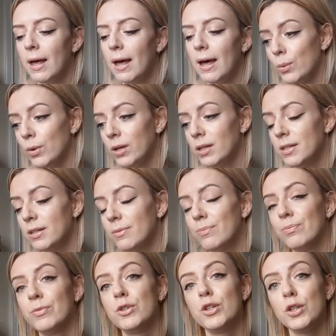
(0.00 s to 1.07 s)
I would
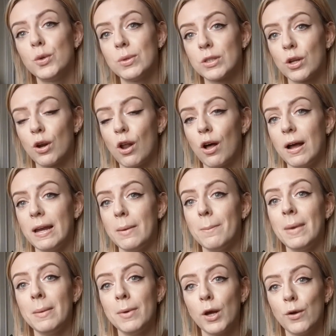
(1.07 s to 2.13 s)
do the quiz online,
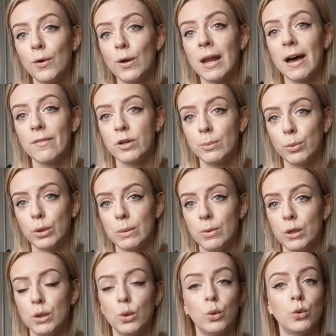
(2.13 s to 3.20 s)
maybe go and have an
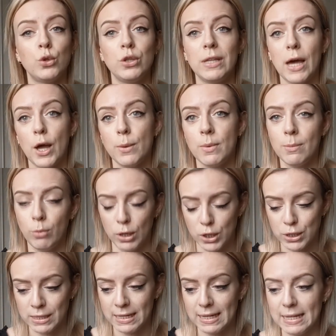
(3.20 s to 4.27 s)
appointment or do the at-home
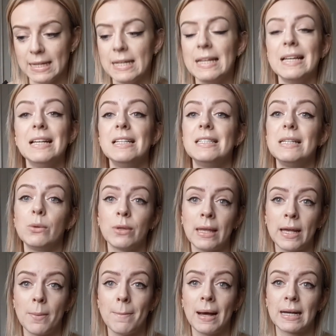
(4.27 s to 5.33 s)
impression kit, see what they
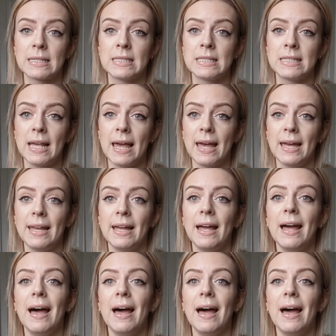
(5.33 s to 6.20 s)
come back and say,